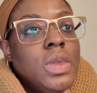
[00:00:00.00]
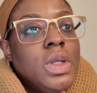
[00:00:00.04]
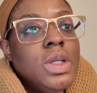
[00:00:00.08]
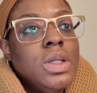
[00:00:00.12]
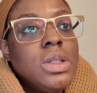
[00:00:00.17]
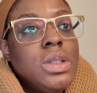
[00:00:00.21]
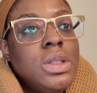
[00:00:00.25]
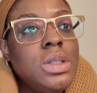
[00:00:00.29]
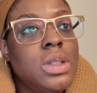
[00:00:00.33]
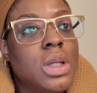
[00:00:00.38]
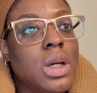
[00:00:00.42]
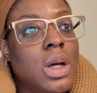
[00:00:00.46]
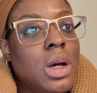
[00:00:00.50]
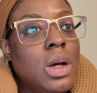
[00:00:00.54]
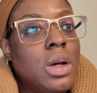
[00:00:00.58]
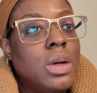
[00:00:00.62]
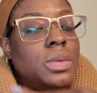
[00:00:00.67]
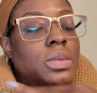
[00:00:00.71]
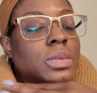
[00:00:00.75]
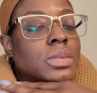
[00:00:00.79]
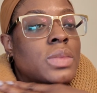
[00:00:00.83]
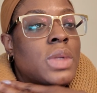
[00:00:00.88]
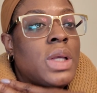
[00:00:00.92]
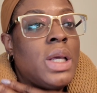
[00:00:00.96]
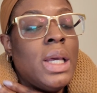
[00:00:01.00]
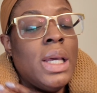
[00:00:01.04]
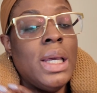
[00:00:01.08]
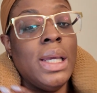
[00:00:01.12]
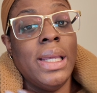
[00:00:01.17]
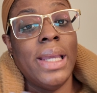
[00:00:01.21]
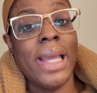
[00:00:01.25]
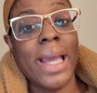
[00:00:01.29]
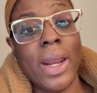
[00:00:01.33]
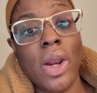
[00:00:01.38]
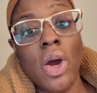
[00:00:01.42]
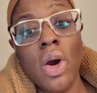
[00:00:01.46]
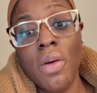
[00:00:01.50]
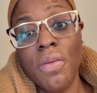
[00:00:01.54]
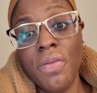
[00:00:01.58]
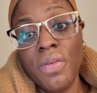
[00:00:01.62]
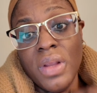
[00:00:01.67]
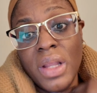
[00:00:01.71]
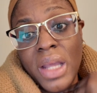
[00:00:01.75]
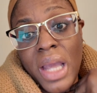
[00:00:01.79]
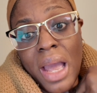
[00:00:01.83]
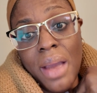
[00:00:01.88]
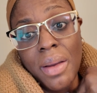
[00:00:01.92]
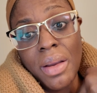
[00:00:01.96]
So yeah, and
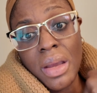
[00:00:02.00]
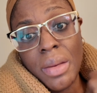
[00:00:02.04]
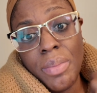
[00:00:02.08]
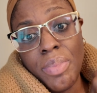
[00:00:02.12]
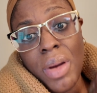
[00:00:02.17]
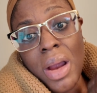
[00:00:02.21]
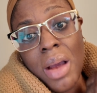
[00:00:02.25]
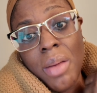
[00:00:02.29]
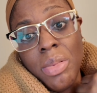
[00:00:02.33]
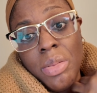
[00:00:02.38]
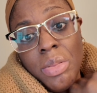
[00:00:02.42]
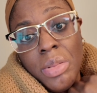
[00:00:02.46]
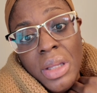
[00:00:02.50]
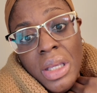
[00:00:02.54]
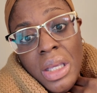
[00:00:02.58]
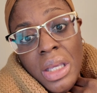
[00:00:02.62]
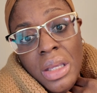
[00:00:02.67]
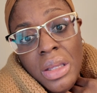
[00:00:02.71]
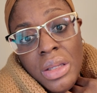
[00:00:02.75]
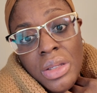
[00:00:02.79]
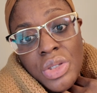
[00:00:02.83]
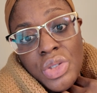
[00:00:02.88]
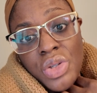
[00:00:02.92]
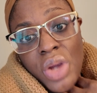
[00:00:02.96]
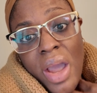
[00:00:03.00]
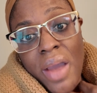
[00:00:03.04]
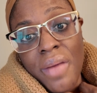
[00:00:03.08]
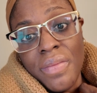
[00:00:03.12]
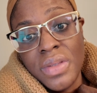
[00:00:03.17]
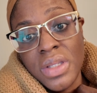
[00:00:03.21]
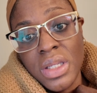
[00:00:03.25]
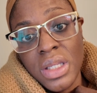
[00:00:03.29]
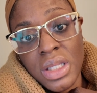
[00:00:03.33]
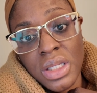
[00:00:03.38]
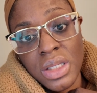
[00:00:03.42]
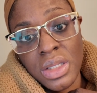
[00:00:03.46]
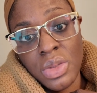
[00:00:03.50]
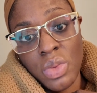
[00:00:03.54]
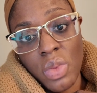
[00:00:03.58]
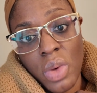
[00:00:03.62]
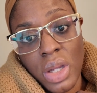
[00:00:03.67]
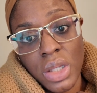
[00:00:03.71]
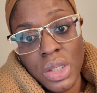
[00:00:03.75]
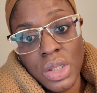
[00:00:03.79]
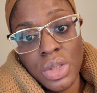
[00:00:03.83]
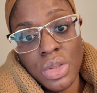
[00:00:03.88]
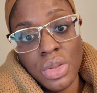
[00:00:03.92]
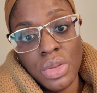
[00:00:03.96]
hopefully I could probably drive to this
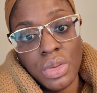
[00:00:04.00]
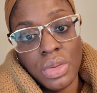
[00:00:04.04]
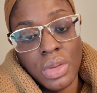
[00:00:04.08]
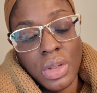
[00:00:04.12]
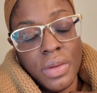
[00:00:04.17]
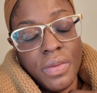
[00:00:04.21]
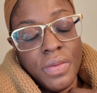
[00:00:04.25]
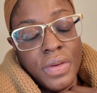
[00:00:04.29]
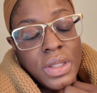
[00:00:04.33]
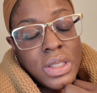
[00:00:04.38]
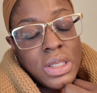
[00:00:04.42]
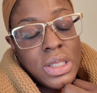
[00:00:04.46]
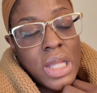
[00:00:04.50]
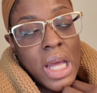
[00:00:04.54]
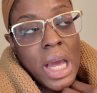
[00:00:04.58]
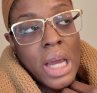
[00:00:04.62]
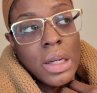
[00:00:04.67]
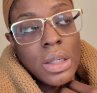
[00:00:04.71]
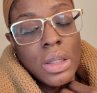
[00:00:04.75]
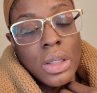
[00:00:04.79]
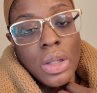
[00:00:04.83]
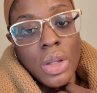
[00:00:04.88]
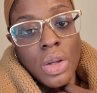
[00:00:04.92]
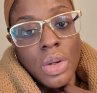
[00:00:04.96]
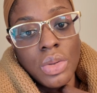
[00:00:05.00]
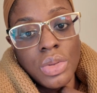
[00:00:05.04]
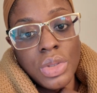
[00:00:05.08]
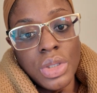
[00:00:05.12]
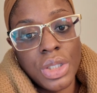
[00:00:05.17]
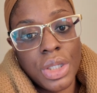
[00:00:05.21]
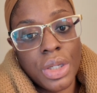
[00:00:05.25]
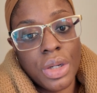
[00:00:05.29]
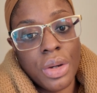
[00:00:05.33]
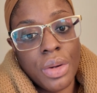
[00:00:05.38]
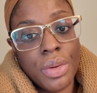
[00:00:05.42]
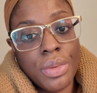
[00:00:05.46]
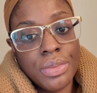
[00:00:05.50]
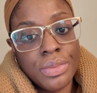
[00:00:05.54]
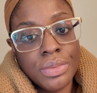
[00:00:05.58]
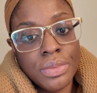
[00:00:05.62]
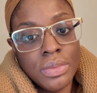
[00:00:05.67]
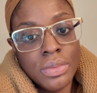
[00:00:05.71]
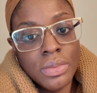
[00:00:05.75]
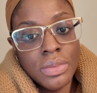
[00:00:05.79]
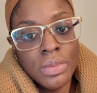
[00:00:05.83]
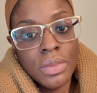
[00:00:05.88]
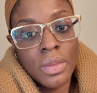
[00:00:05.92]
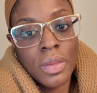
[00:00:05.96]
one too if it's that close,
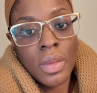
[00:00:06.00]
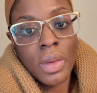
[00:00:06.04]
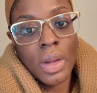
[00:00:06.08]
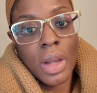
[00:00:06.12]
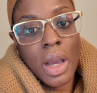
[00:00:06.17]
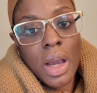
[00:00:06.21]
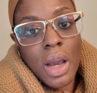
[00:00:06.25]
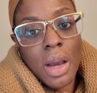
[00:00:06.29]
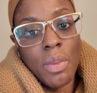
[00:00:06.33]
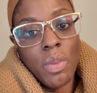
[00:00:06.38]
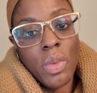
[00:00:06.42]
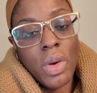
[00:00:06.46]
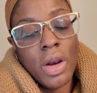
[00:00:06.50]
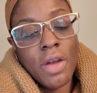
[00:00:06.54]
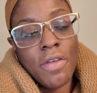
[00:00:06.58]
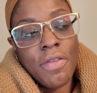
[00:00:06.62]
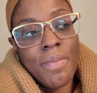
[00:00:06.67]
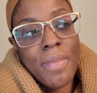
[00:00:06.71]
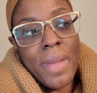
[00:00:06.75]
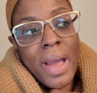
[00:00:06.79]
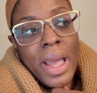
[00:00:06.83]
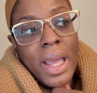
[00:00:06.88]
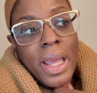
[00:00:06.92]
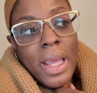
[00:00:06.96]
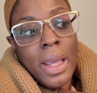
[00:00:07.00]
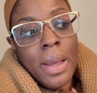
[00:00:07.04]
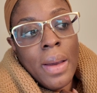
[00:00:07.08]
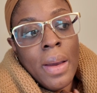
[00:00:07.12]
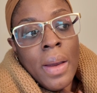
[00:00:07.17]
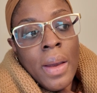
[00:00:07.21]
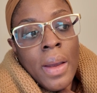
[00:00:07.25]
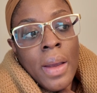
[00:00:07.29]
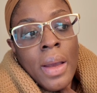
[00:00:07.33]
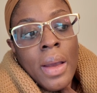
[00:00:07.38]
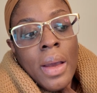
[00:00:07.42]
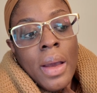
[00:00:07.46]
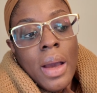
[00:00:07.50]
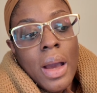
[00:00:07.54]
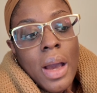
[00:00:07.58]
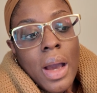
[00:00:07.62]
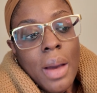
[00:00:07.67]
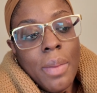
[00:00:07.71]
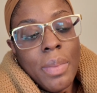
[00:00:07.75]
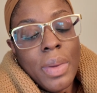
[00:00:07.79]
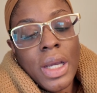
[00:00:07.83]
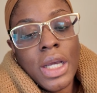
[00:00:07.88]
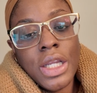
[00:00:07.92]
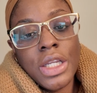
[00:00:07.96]
One of my
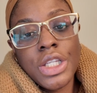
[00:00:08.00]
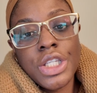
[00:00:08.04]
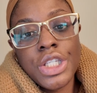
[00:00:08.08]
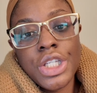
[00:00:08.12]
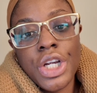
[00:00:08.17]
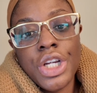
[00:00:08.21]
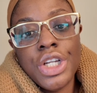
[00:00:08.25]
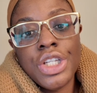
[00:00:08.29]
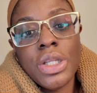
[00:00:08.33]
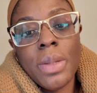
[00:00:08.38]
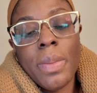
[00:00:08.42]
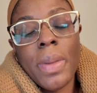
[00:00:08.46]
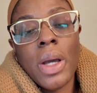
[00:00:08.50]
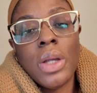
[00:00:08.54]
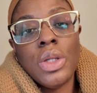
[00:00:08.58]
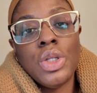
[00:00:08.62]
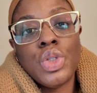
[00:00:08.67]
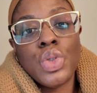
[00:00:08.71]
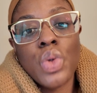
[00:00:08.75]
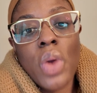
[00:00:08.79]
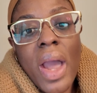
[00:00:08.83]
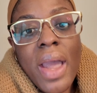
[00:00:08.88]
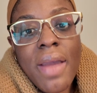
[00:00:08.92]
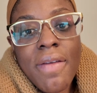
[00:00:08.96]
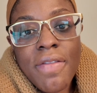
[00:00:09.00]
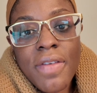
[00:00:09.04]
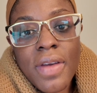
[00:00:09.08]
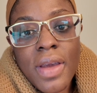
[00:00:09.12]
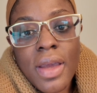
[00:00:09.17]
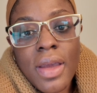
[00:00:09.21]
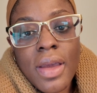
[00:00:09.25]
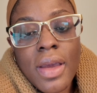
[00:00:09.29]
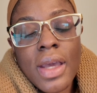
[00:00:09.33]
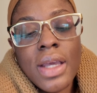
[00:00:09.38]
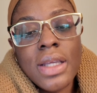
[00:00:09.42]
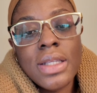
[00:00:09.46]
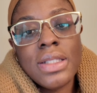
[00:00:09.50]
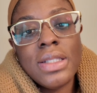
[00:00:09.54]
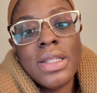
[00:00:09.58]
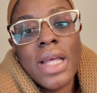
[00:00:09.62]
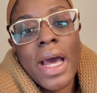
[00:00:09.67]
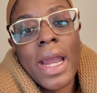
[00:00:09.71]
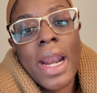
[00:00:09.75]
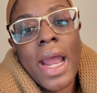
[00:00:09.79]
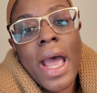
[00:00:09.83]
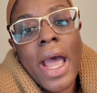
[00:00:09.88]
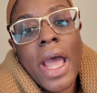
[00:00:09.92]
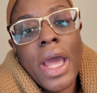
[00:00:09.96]
concerns about driving is
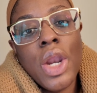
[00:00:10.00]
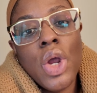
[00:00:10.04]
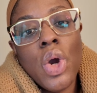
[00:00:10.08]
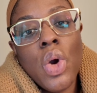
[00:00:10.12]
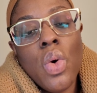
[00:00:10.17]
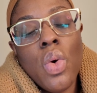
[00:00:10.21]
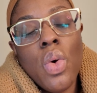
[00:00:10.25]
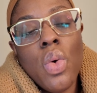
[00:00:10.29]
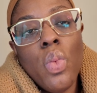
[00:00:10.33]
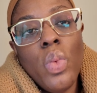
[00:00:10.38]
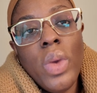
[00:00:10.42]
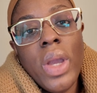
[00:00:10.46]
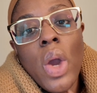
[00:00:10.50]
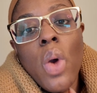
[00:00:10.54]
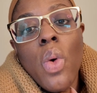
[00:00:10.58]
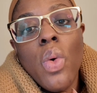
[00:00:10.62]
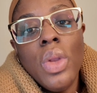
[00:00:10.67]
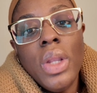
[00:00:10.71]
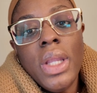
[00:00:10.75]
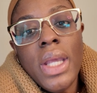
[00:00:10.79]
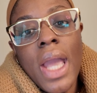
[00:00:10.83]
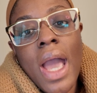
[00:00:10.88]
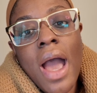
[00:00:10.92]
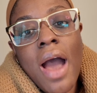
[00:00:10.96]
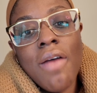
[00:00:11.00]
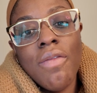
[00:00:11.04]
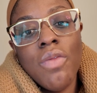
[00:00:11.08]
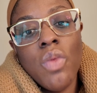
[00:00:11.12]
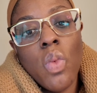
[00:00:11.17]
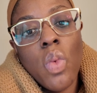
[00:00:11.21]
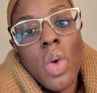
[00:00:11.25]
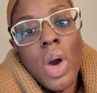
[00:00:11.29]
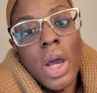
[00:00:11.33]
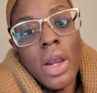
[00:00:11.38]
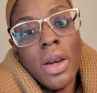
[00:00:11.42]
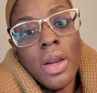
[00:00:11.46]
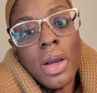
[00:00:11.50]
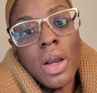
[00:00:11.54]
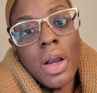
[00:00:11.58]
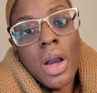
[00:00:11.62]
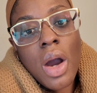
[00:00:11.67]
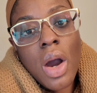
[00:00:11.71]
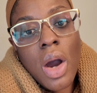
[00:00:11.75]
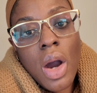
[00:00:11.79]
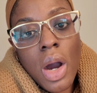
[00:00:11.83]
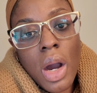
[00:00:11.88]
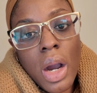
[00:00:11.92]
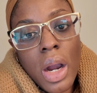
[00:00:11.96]
that we only have one
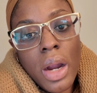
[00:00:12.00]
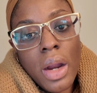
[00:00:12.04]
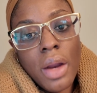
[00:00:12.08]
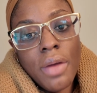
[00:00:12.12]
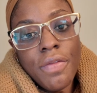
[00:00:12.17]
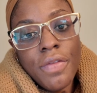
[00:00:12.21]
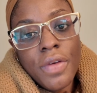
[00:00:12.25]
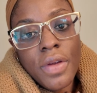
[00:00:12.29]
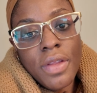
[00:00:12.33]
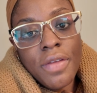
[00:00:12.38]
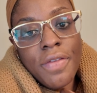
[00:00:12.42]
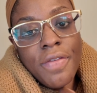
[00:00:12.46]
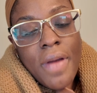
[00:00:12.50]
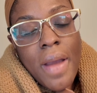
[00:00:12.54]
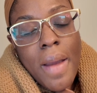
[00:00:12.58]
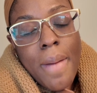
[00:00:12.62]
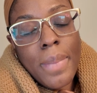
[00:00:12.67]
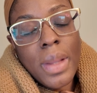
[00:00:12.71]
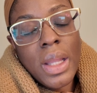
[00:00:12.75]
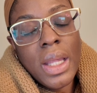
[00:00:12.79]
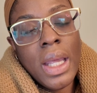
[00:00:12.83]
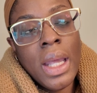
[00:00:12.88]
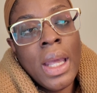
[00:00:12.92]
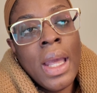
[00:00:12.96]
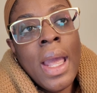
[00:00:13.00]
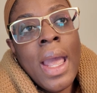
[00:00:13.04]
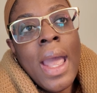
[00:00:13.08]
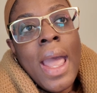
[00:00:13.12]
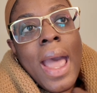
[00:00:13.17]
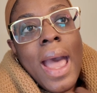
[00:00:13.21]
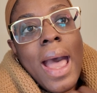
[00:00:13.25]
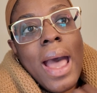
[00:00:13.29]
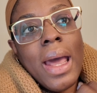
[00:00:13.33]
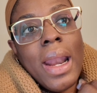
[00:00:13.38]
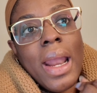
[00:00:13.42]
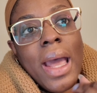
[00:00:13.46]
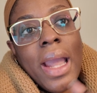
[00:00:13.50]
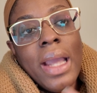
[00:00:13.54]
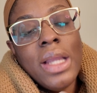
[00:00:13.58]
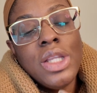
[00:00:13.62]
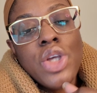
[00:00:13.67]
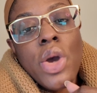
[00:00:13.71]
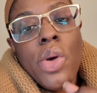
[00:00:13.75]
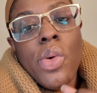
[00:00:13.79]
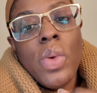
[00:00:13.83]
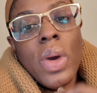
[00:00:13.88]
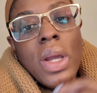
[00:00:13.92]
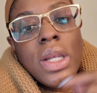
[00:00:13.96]
car for the family, and I
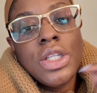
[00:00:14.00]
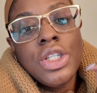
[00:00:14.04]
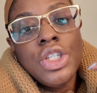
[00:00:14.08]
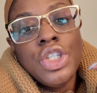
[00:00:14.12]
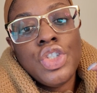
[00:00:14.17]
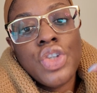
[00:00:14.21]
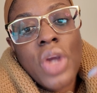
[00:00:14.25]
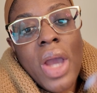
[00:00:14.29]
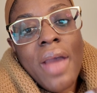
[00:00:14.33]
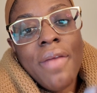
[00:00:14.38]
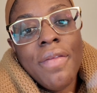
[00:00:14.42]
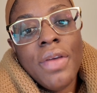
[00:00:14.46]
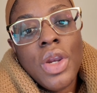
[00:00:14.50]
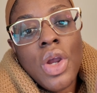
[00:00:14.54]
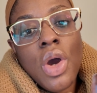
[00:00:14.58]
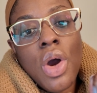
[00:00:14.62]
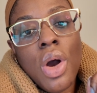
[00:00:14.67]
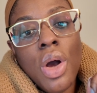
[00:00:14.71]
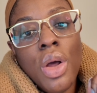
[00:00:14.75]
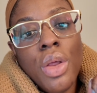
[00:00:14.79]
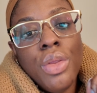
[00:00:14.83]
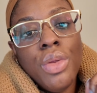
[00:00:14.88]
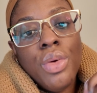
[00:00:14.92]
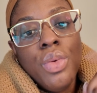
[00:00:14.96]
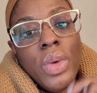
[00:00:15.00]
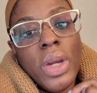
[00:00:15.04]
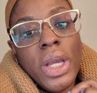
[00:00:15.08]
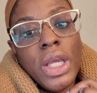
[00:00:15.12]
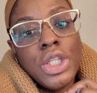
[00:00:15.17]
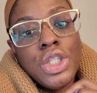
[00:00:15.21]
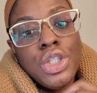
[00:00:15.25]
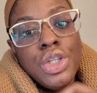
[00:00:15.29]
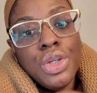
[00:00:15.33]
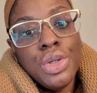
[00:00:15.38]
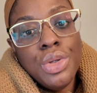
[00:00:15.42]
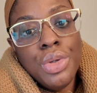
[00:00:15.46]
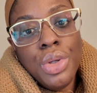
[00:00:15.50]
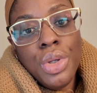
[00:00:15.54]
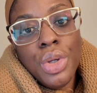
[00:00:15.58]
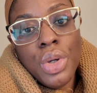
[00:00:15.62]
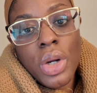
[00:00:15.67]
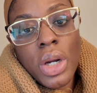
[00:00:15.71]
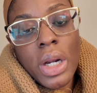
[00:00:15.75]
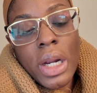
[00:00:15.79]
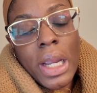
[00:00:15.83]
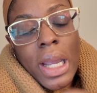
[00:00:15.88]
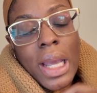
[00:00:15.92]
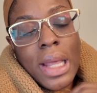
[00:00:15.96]
don't want to drive it all the way to New
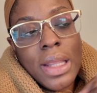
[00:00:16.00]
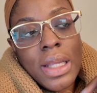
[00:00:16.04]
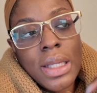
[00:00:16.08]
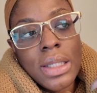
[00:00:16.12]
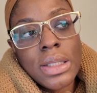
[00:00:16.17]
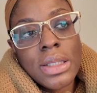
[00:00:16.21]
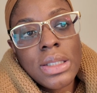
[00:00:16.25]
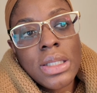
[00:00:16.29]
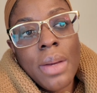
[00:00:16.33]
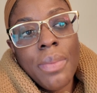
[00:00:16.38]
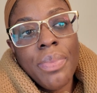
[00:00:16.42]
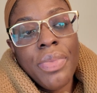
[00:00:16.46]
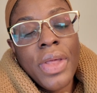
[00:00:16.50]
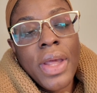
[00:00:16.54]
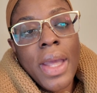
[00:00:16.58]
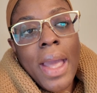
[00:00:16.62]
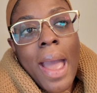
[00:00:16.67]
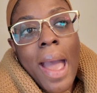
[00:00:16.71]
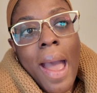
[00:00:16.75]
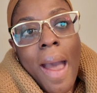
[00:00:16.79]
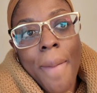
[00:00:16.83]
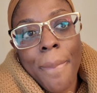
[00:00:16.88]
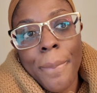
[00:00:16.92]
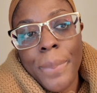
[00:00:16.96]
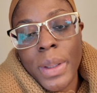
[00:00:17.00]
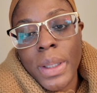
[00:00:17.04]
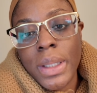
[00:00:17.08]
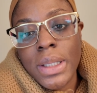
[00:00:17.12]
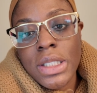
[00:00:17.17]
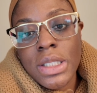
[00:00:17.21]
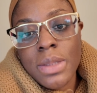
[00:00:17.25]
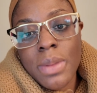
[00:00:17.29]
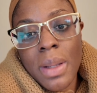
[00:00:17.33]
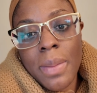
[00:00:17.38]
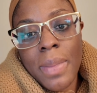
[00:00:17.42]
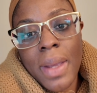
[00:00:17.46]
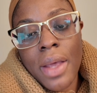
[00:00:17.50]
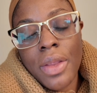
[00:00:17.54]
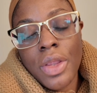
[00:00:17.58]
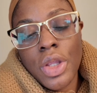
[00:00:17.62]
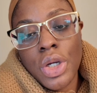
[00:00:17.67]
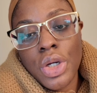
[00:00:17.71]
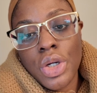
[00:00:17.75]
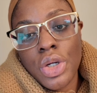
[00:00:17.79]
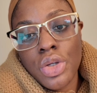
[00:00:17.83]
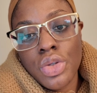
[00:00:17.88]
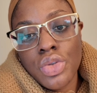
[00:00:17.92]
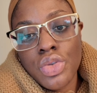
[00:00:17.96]
York and then something happens maybe at the
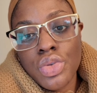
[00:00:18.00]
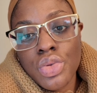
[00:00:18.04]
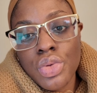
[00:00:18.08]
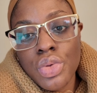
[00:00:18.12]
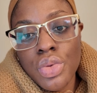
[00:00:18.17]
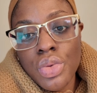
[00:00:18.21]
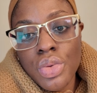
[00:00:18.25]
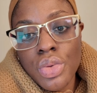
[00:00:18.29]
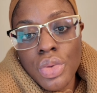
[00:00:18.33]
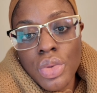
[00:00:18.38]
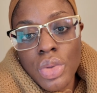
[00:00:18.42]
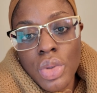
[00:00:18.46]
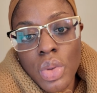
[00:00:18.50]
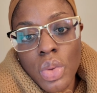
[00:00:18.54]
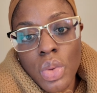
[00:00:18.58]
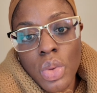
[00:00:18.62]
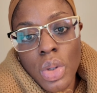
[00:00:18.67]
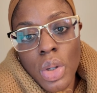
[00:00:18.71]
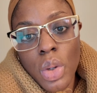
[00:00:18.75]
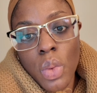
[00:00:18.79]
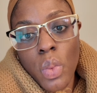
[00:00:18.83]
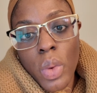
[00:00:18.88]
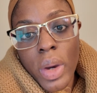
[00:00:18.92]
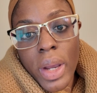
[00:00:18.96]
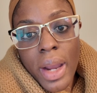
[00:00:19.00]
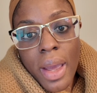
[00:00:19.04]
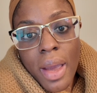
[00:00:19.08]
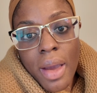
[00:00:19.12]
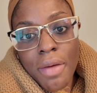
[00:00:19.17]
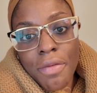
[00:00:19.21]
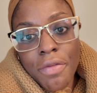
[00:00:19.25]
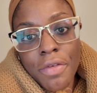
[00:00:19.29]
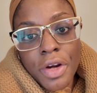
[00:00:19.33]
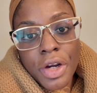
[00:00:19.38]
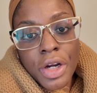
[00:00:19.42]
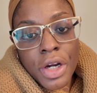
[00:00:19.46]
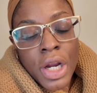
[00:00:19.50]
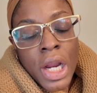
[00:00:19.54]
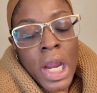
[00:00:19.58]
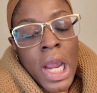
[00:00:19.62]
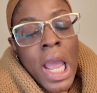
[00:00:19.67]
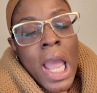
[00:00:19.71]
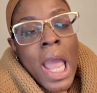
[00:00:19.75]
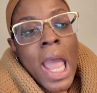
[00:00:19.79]
girls' school or whatever,